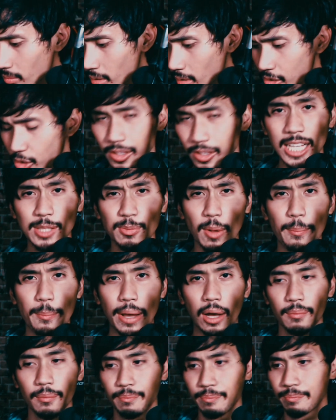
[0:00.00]
So that's my
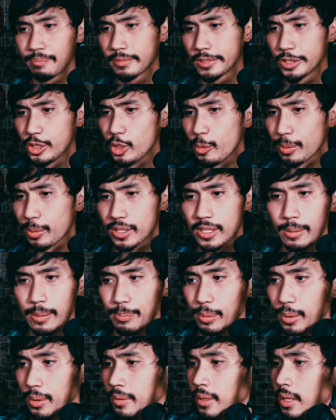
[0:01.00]
belt. Super
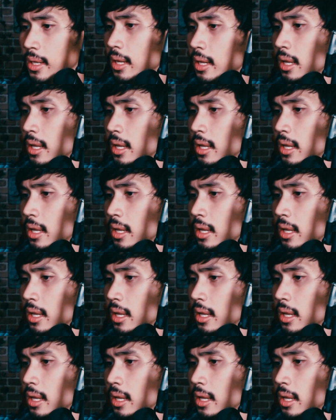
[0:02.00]
simple.